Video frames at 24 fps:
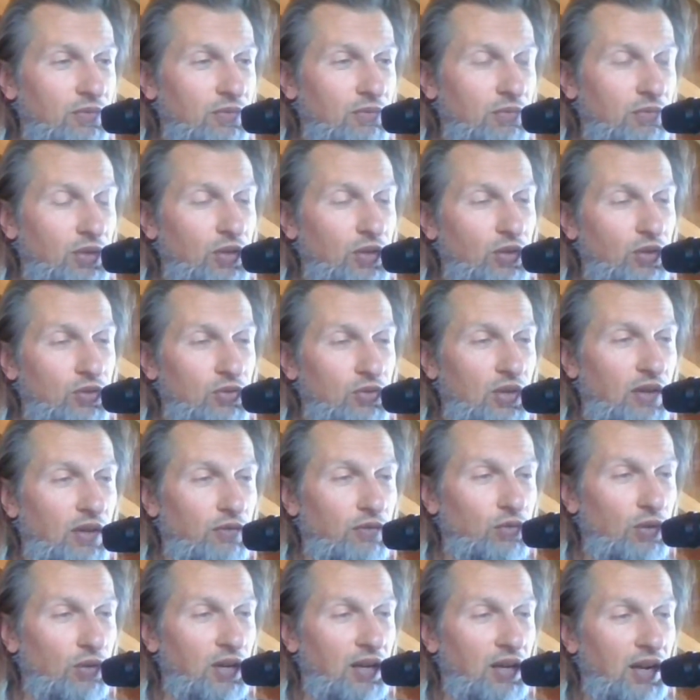because we
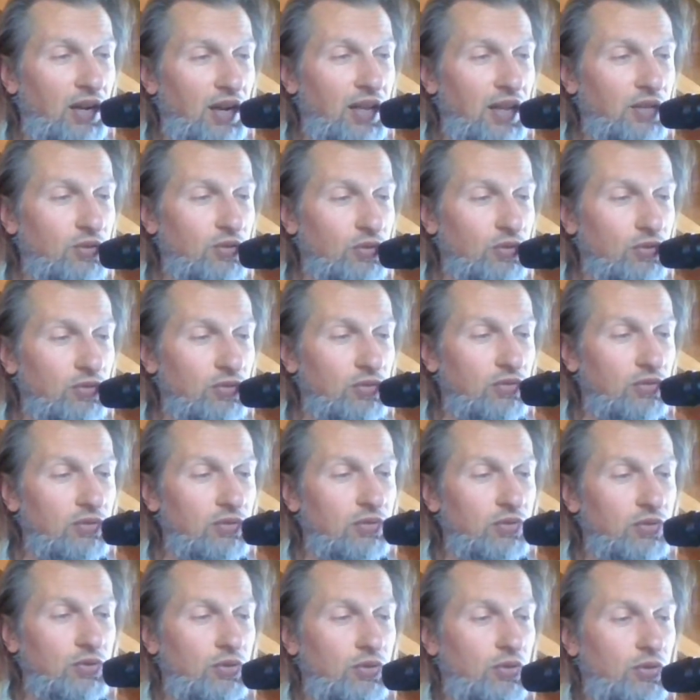have to learn a lesson.
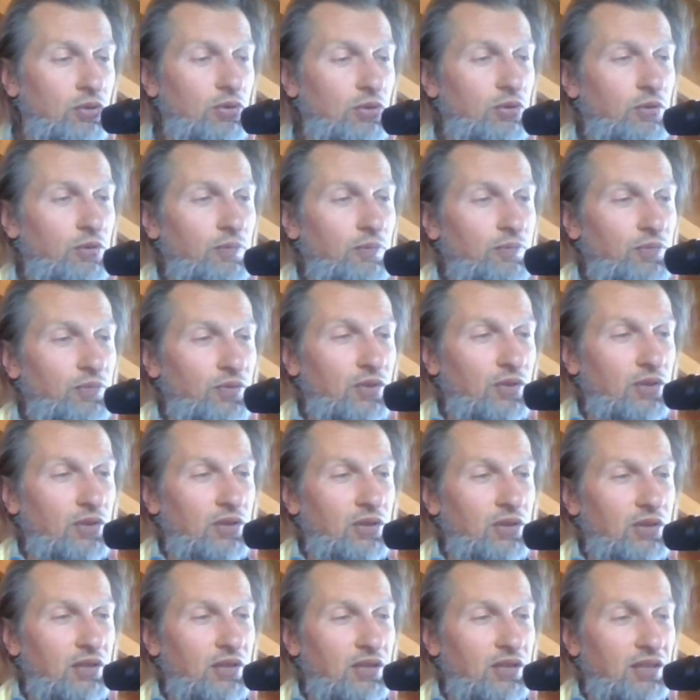So
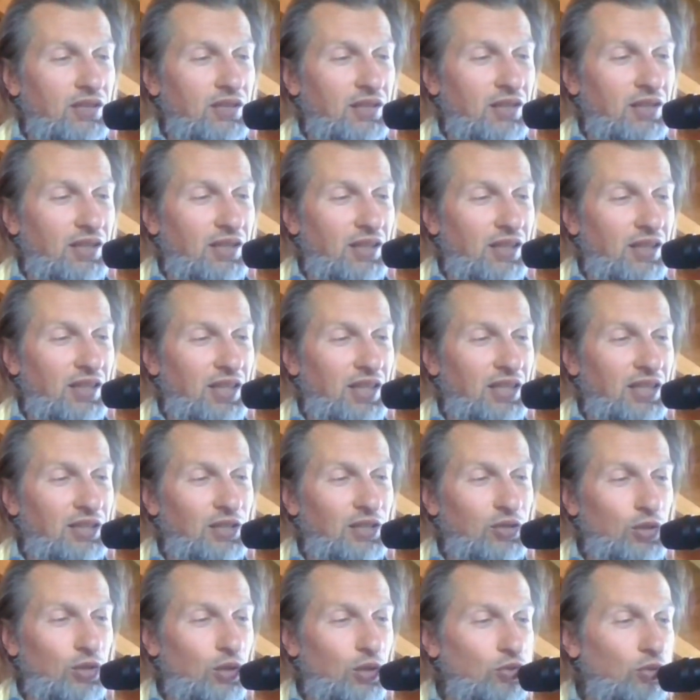that
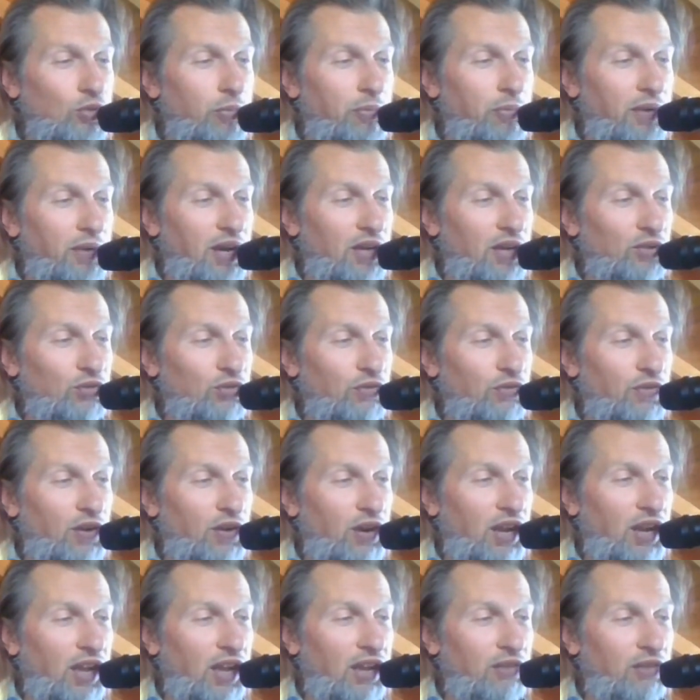is also part of
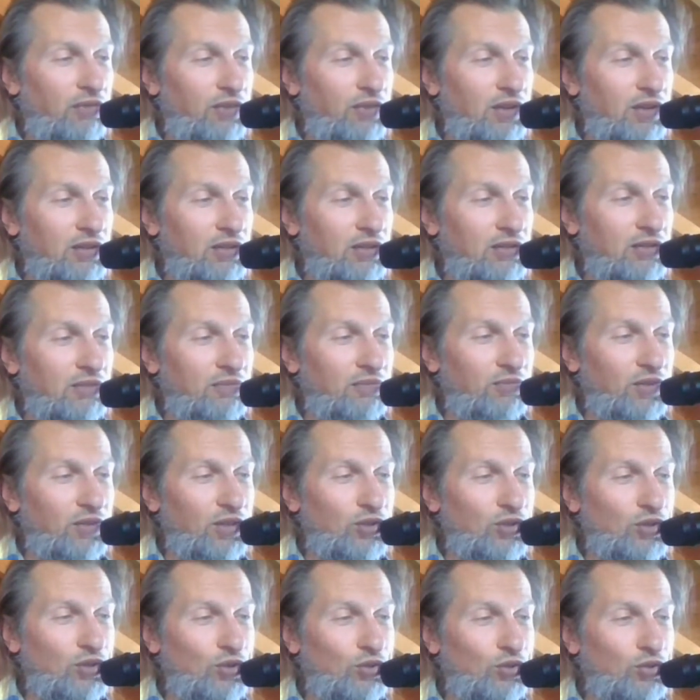our life, and
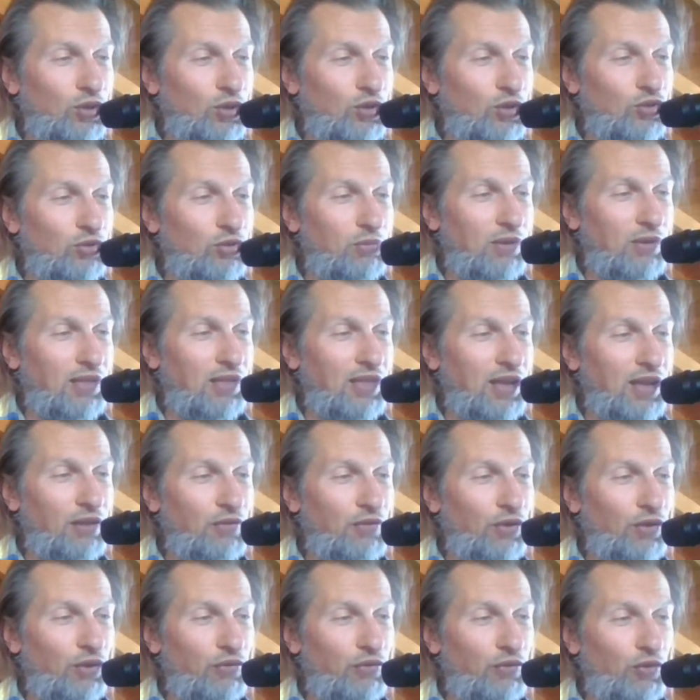it's good also to be
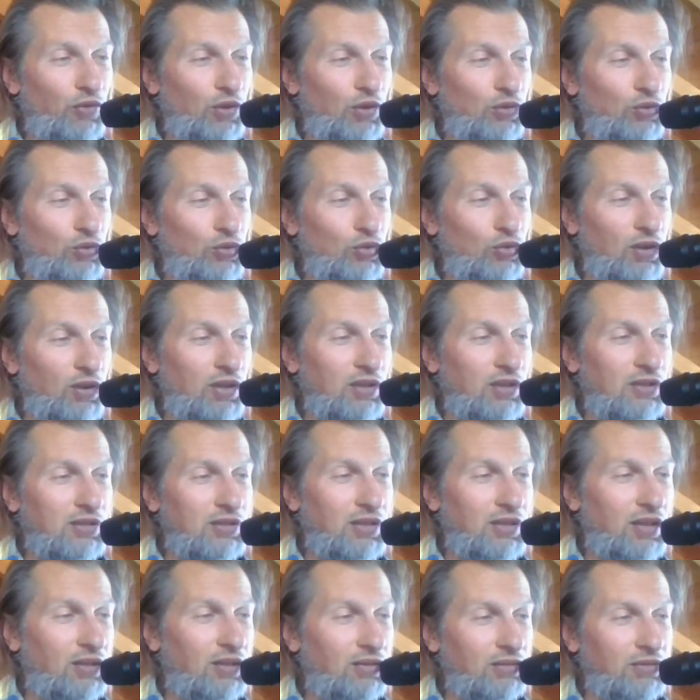thankful for what you don't
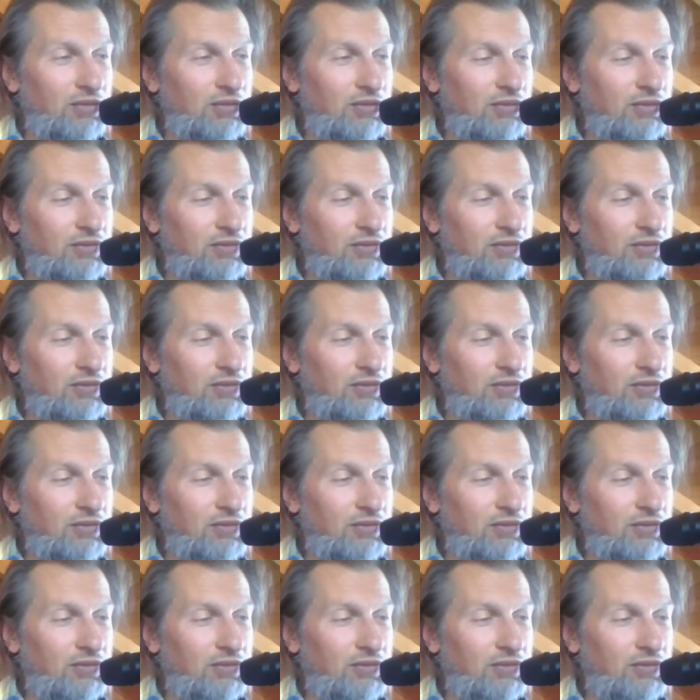understand.